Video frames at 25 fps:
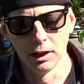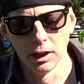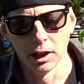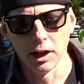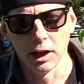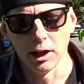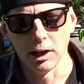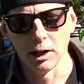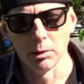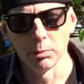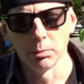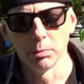
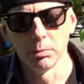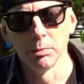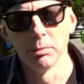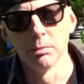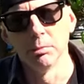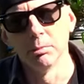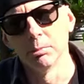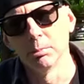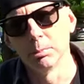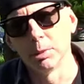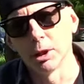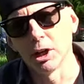
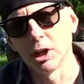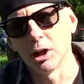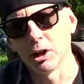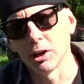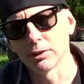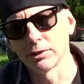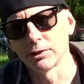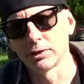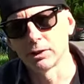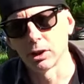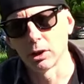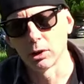But
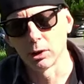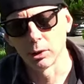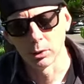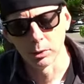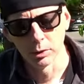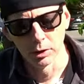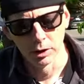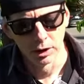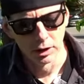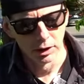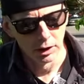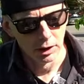also,
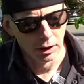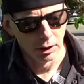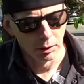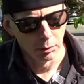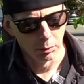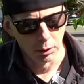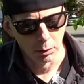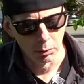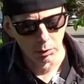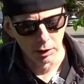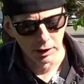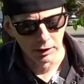
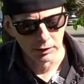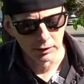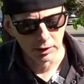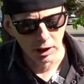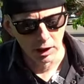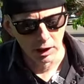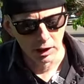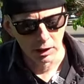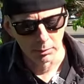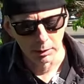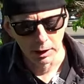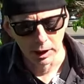we want to
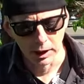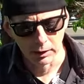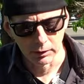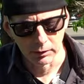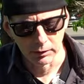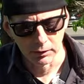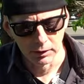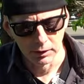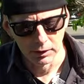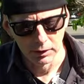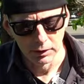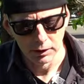talk
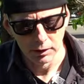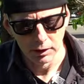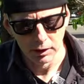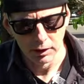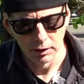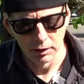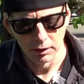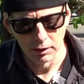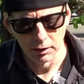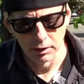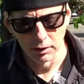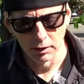about
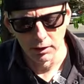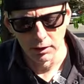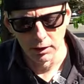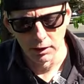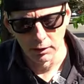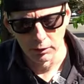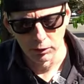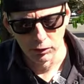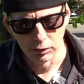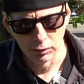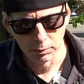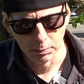
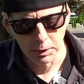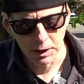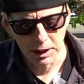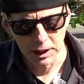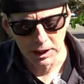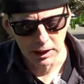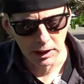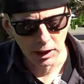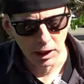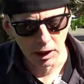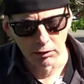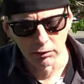the
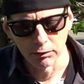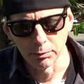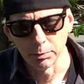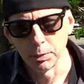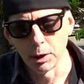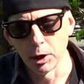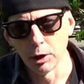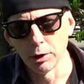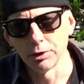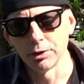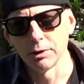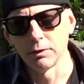speed of
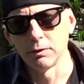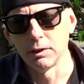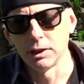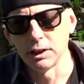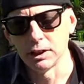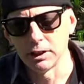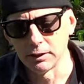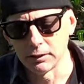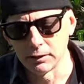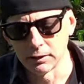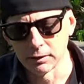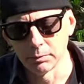both of
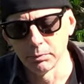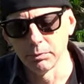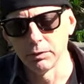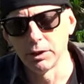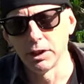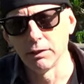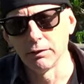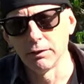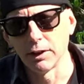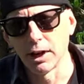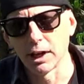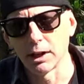these.
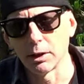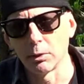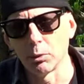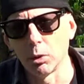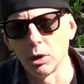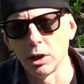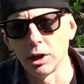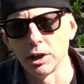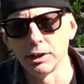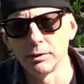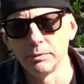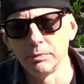The Avata
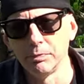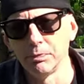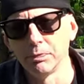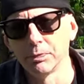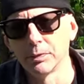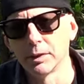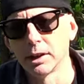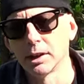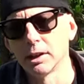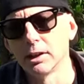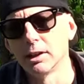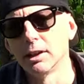1,
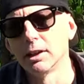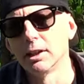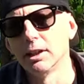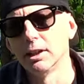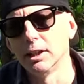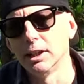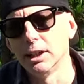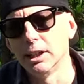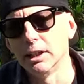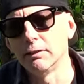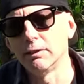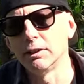
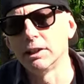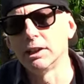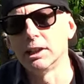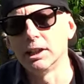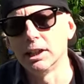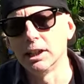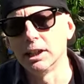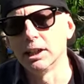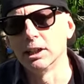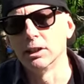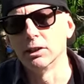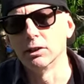even
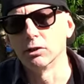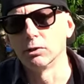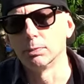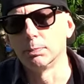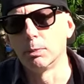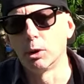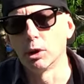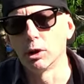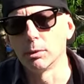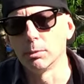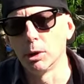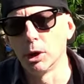in the
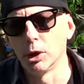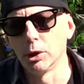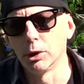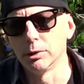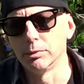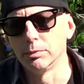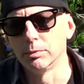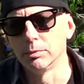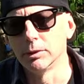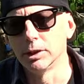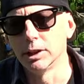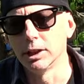sport
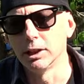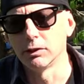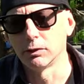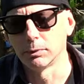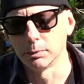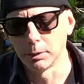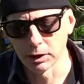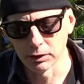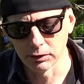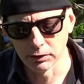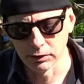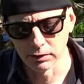mode, is
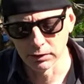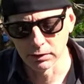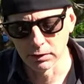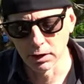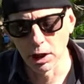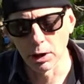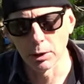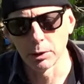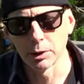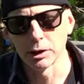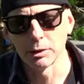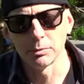much
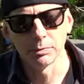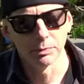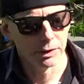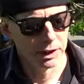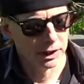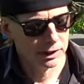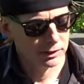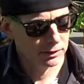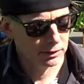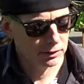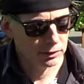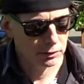slower.
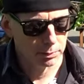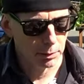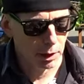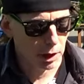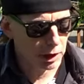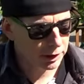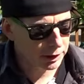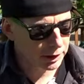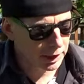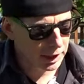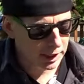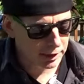It's a
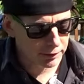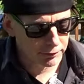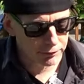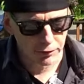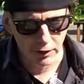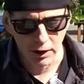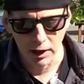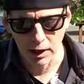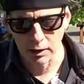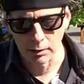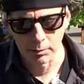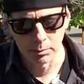smaller
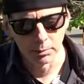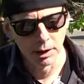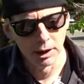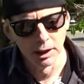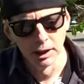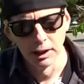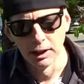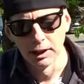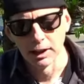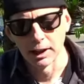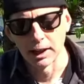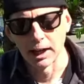airframe.
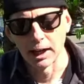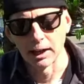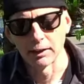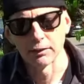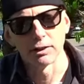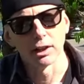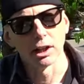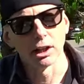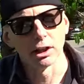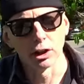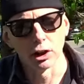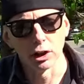It
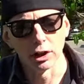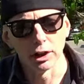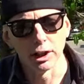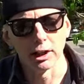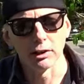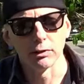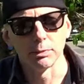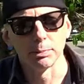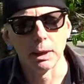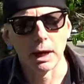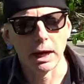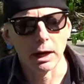has a little
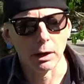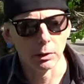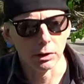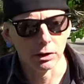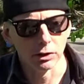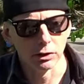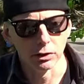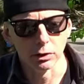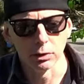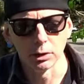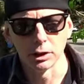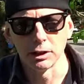less power
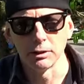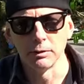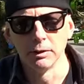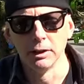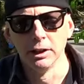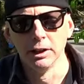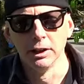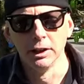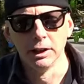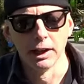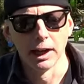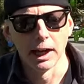to it.
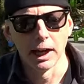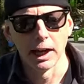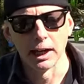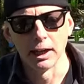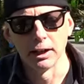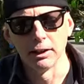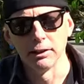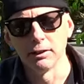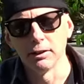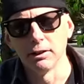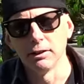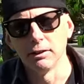
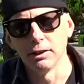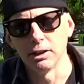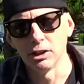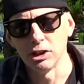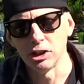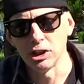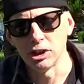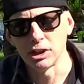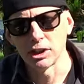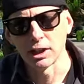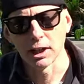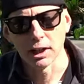And the
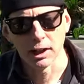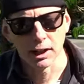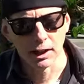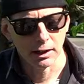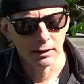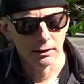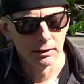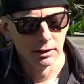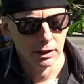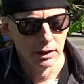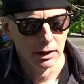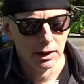
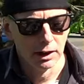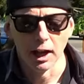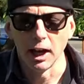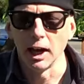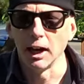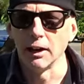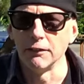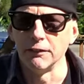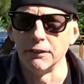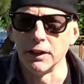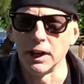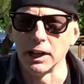DJI
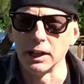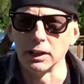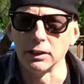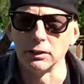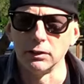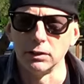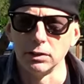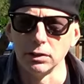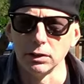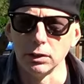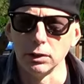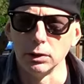Avata
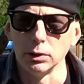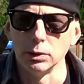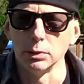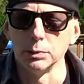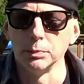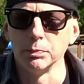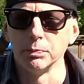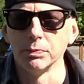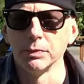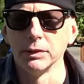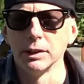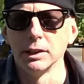2
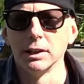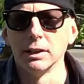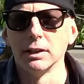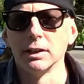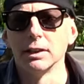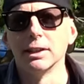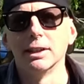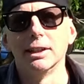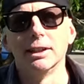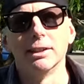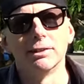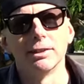
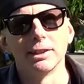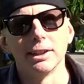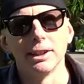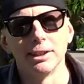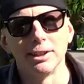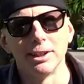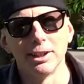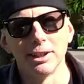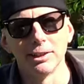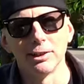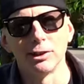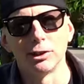is
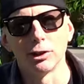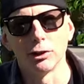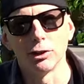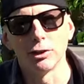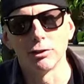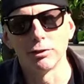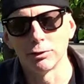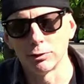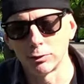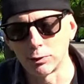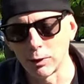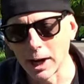
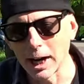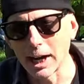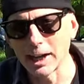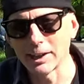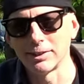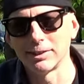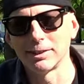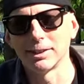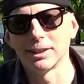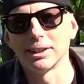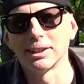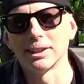
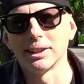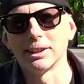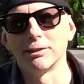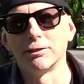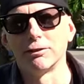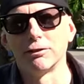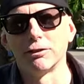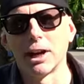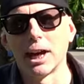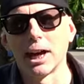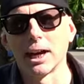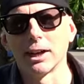drastically
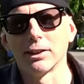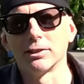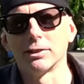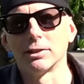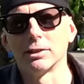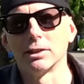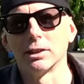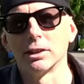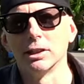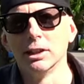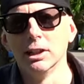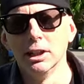
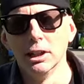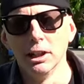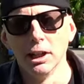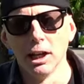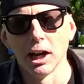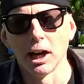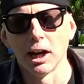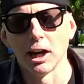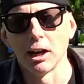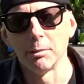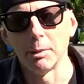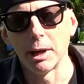faster.
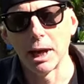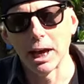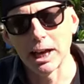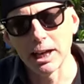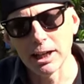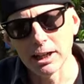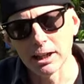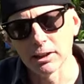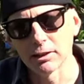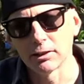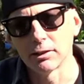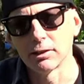
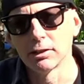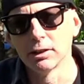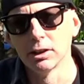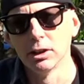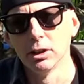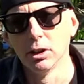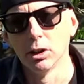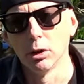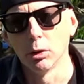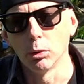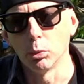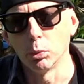And
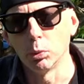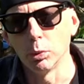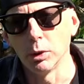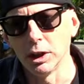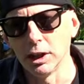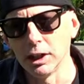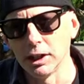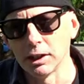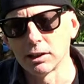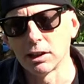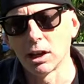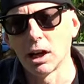
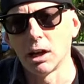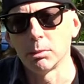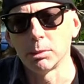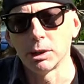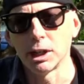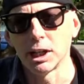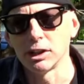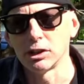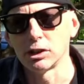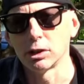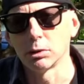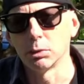in
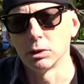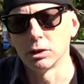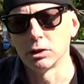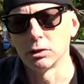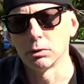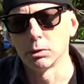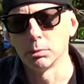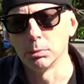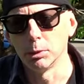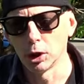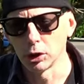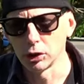combination with the
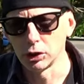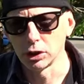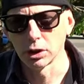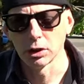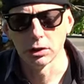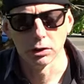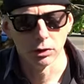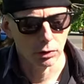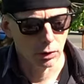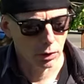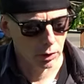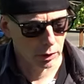remote
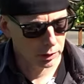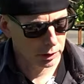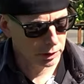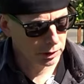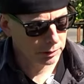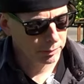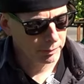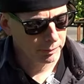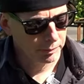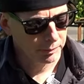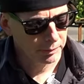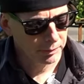controller,
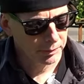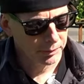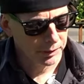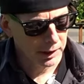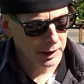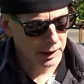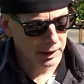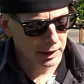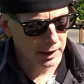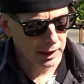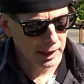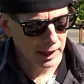
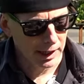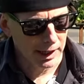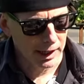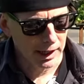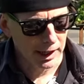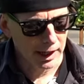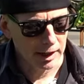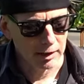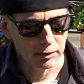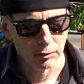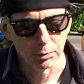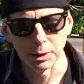
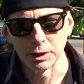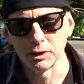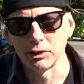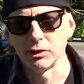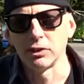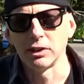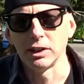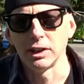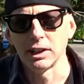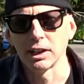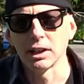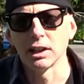I've been
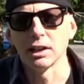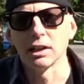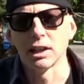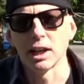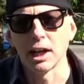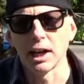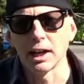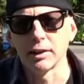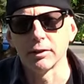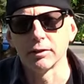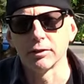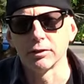seeing a
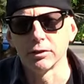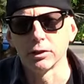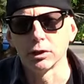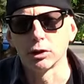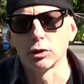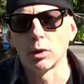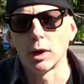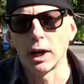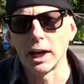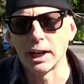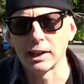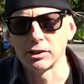lot of
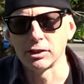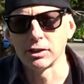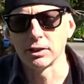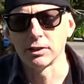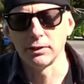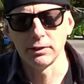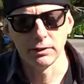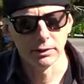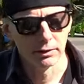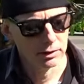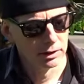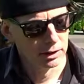
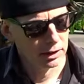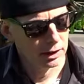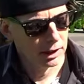crashes